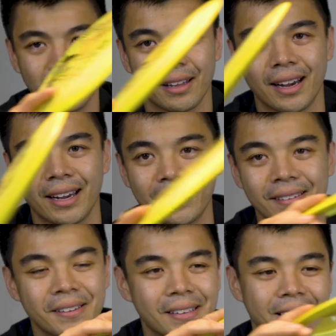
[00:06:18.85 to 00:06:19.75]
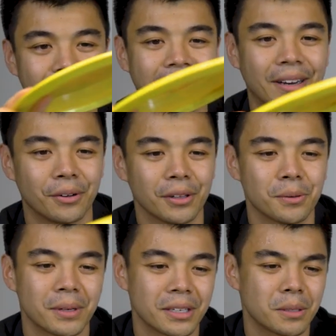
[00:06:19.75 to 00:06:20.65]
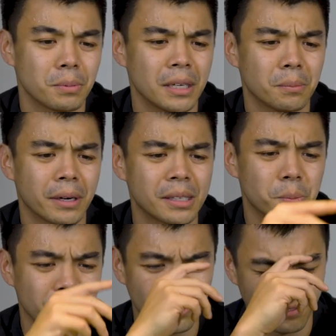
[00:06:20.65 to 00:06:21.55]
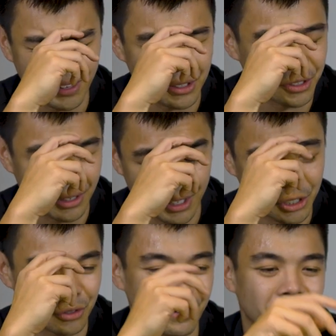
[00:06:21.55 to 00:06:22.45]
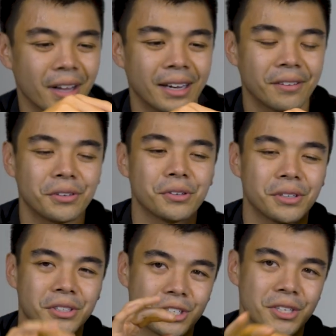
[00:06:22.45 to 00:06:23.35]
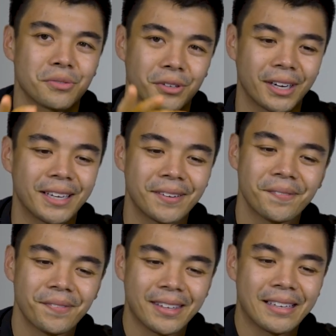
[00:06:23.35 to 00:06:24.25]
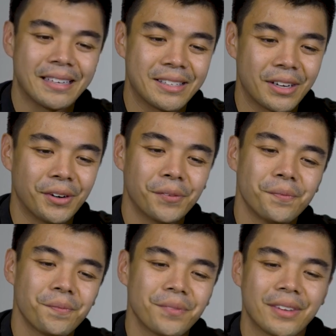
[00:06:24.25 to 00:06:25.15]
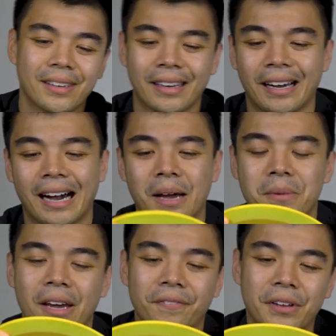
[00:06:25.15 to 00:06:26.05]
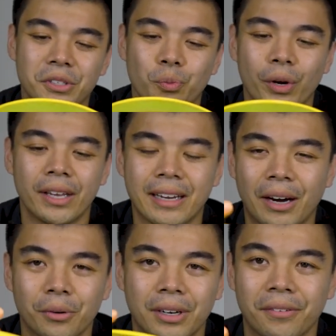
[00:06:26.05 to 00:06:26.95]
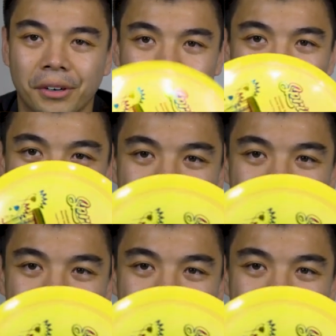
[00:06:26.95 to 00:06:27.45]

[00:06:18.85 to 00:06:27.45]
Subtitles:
the line, can handle a little bit of speed, but it's pretty straight flying if you do it just right. So, I mean, if there's wind, I will never grab this